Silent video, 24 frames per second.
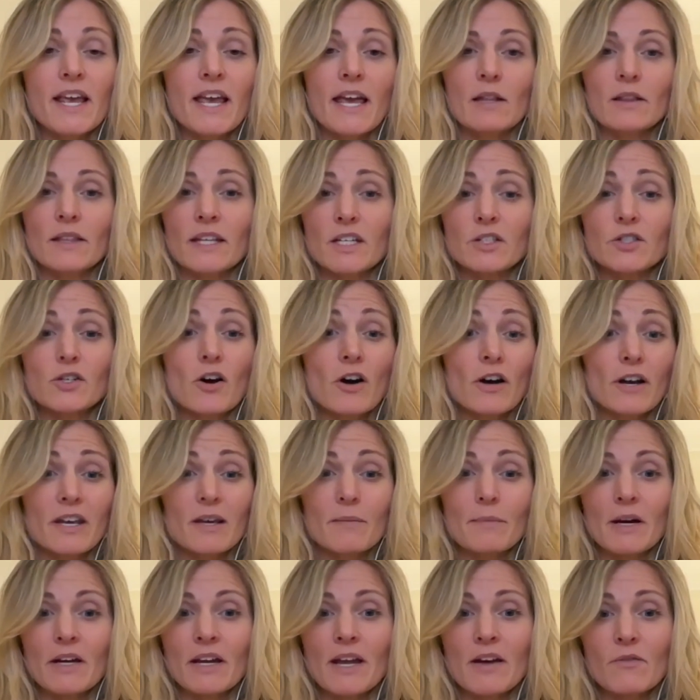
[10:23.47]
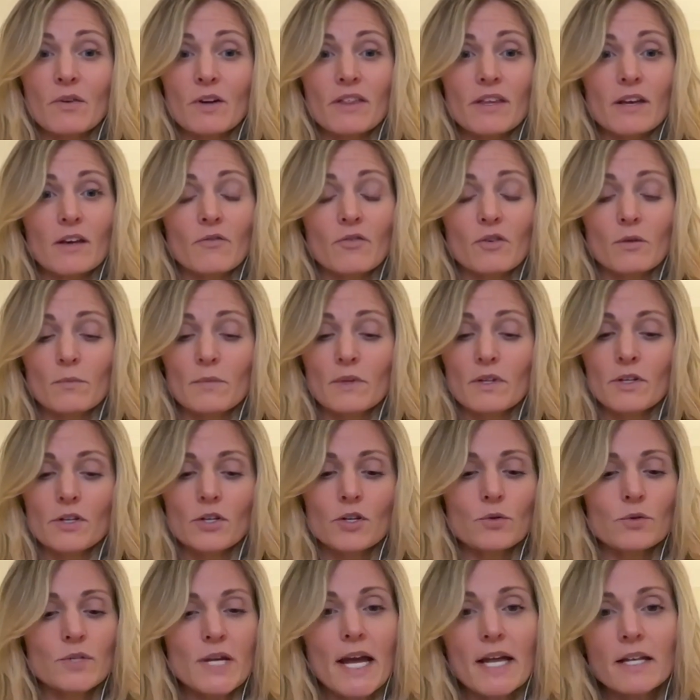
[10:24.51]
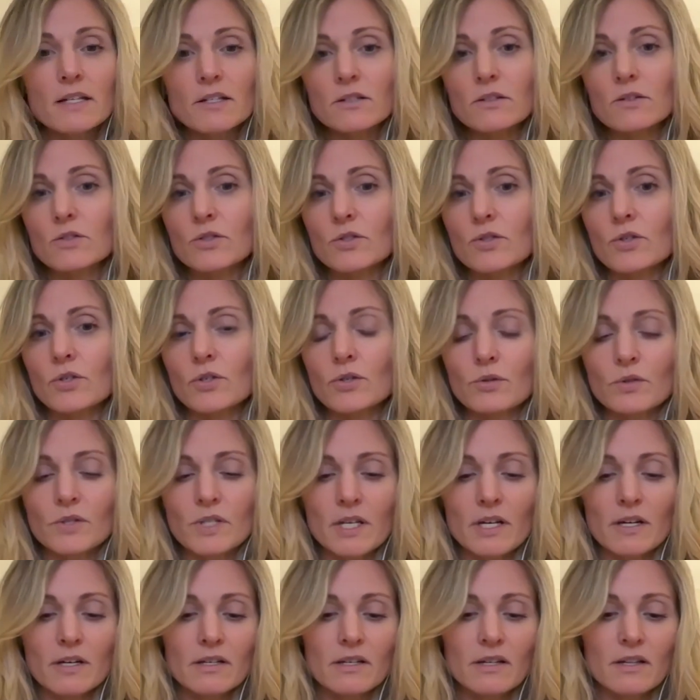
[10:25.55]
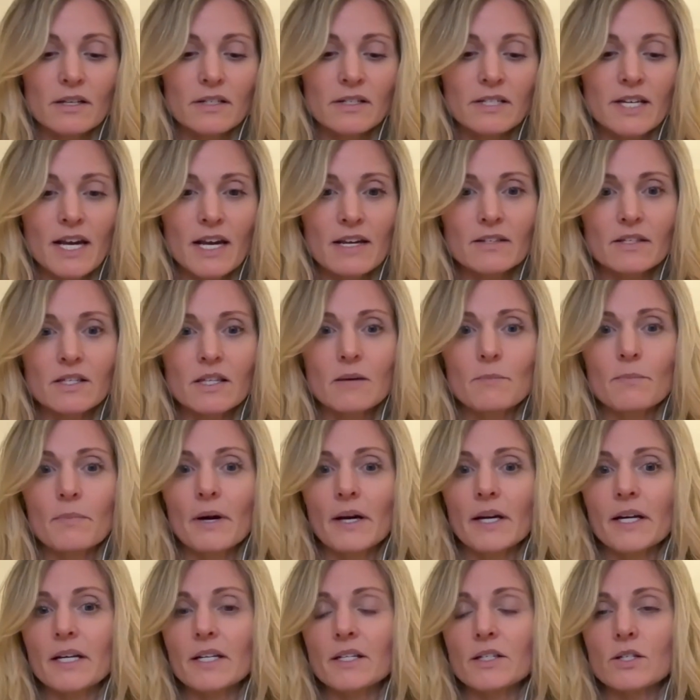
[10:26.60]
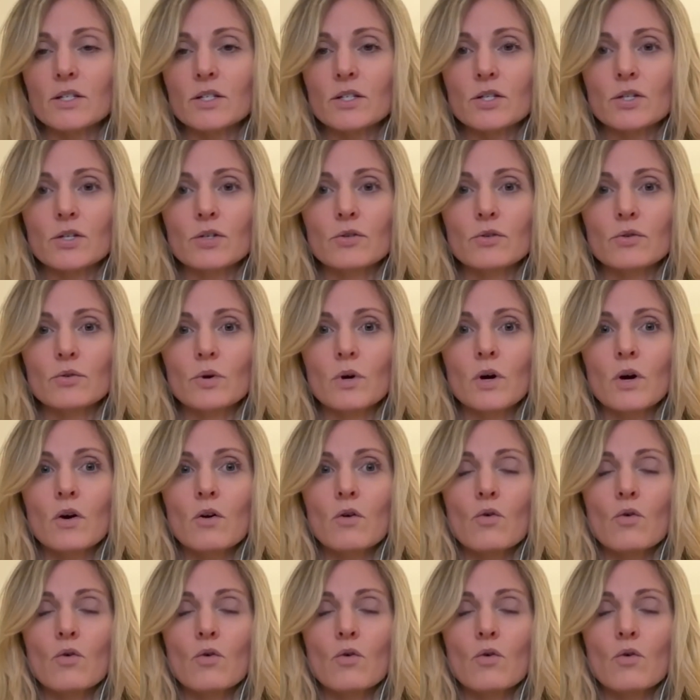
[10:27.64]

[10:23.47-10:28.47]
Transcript: and like talking about everything from the utensils you're using to the size of the bites to